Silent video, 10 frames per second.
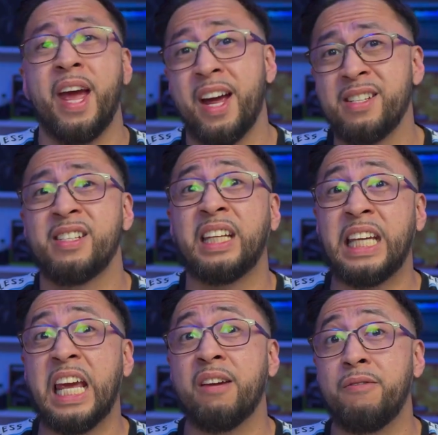hence
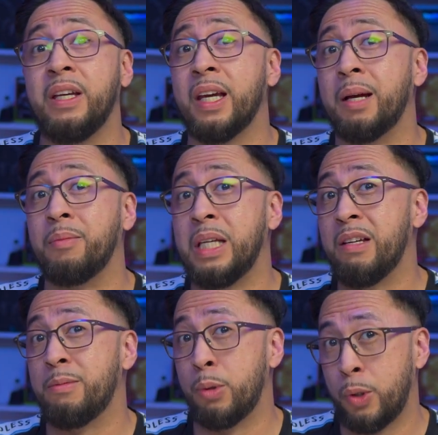K V M,
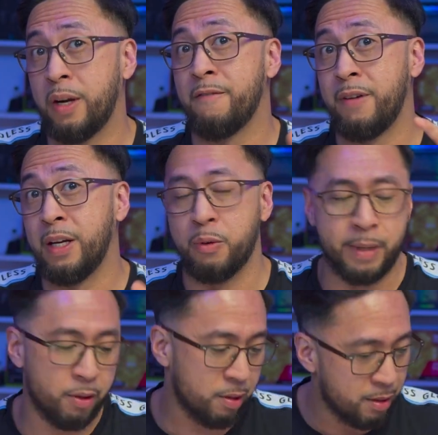keyboard, video, mouse.